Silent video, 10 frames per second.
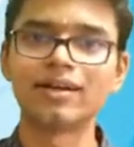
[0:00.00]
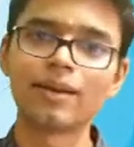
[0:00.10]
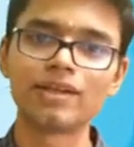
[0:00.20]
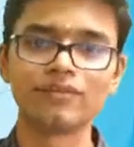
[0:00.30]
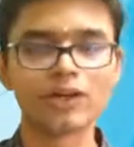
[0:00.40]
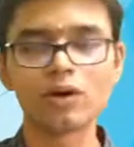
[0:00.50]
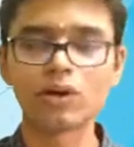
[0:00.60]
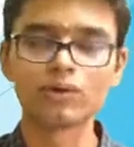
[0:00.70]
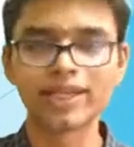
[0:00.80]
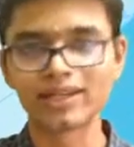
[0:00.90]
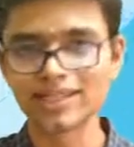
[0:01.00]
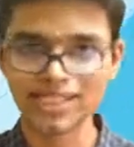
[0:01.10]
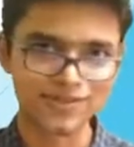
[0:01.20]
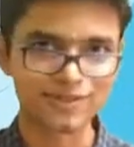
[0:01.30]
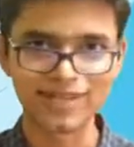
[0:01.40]
I mean, we all know that it is
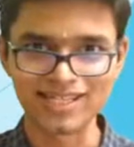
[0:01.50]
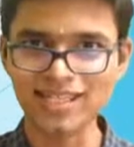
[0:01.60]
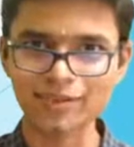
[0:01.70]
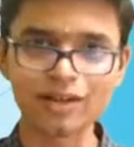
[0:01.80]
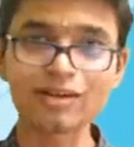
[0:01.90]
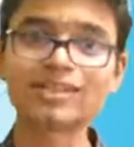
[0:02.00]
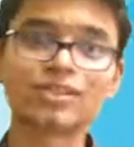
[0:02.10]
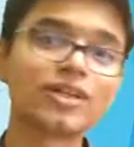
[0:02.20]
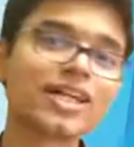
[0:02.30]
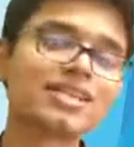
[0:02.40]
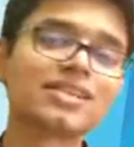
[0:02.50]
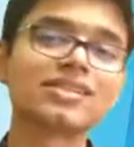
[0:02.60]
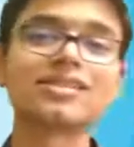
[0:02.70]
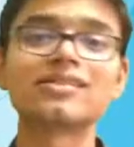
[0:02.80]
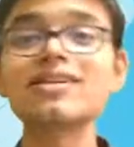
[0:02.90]
divisible by 6 because
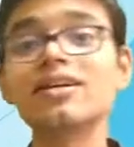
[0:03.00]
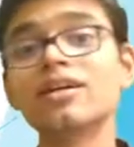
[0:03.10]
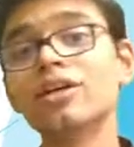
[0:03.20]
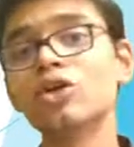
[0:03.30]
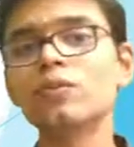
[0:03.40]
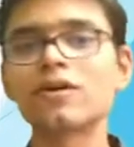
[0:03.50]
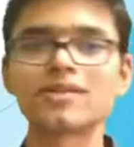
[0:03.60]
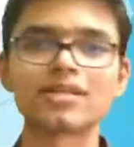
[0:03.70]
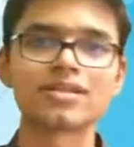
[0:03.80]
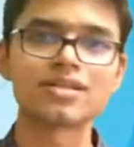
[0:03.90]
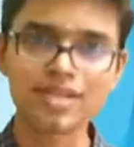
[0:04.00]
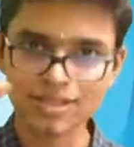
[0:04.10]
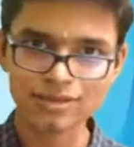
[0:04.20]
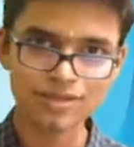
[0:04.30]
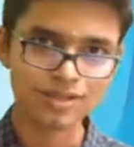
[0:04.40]
216 is the cube of 6. 6
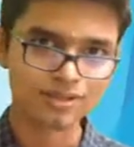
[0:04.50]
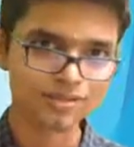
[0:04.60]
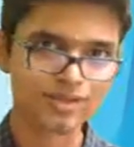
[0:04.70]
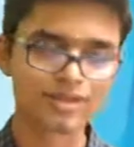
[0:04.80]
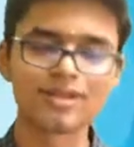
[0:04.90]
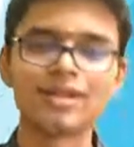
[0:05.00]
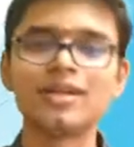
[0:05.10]
into 6 into 6.